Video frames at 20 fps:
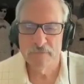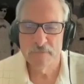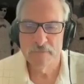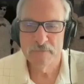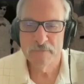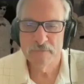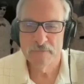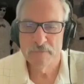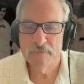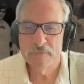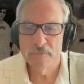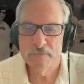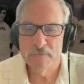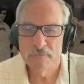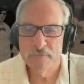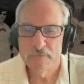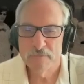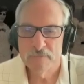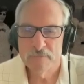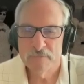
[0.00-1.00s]

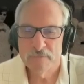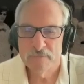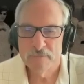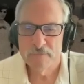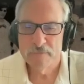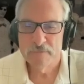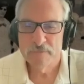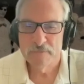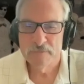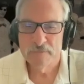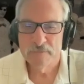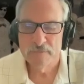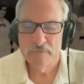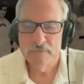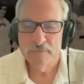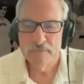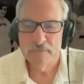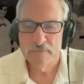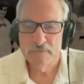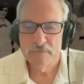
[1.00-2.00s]

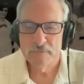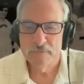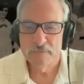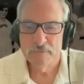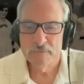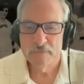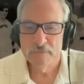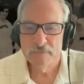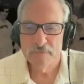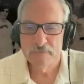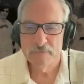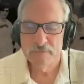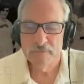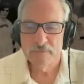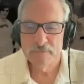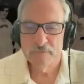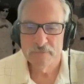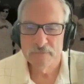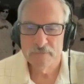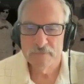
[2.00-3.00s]

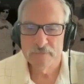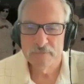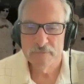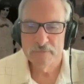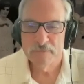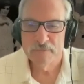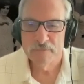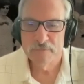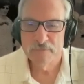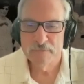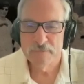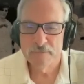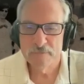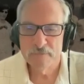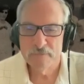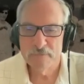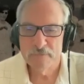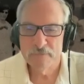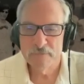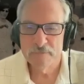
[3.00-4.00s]

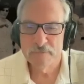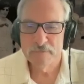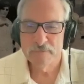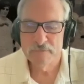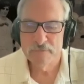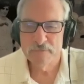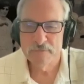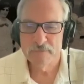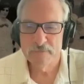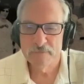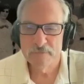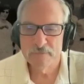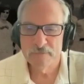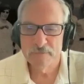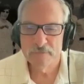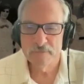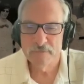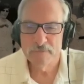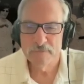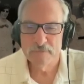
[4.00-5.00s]

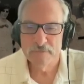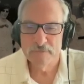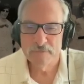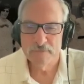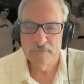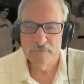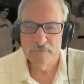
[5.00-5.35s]
(not speaking)